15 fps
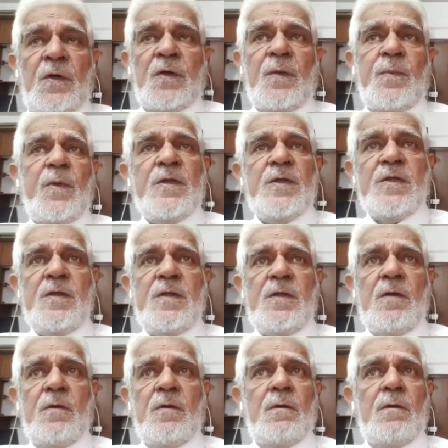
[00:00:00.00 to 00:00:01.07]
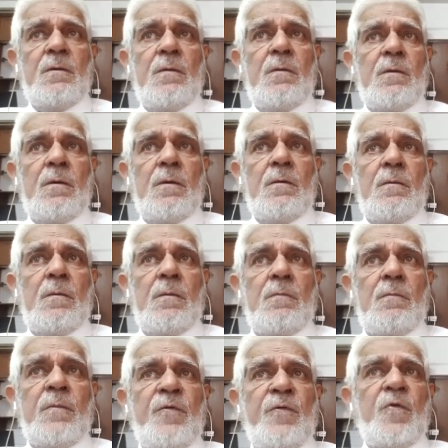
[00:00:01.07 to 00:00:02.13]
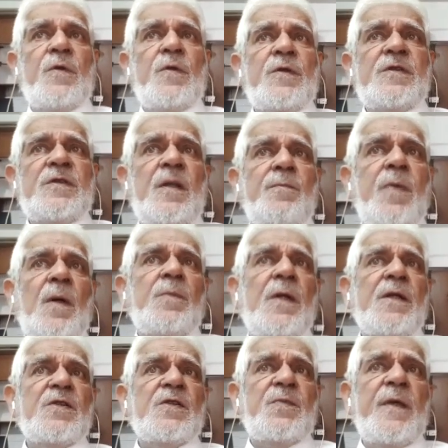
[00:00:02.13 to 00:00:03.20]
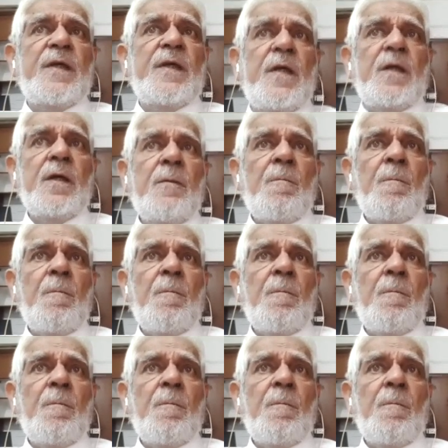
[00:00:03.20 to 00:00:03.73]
The person, before say public speaking,